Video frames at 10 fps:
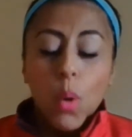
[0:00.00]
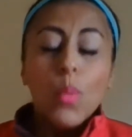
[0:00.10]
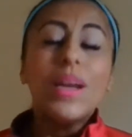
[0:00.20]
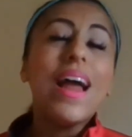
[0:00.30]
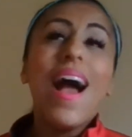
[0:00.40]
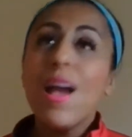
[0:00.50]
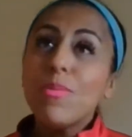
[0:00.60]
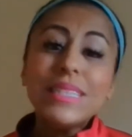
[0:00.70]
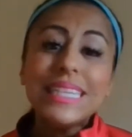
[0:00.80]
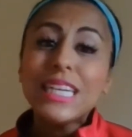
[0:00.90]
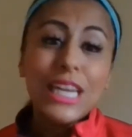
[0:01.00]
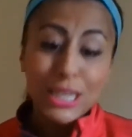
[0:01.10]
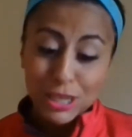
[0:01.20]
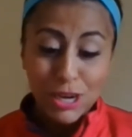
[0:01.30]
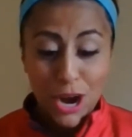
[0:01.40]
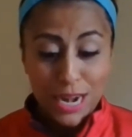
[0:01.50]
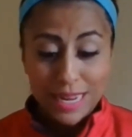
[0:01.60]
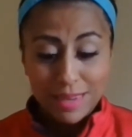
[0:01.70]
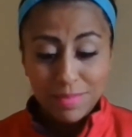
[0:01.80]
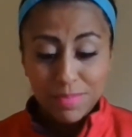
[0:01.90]
When I was in
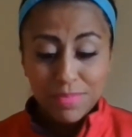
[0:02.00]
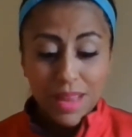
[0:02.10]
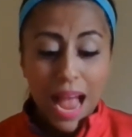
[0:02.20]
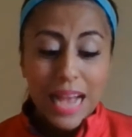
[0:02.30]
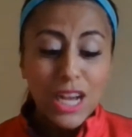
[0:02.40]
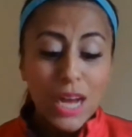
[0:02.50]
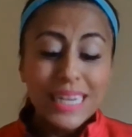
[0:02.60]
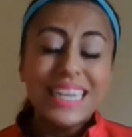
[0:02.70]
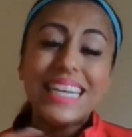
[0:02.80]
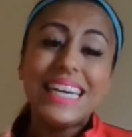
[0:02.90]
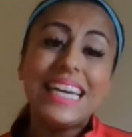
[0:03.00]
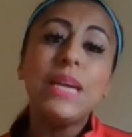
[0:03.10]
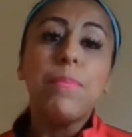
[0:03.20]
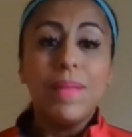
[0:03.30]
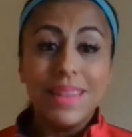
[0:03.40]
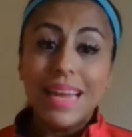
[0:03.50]
kindergarten, I got an E+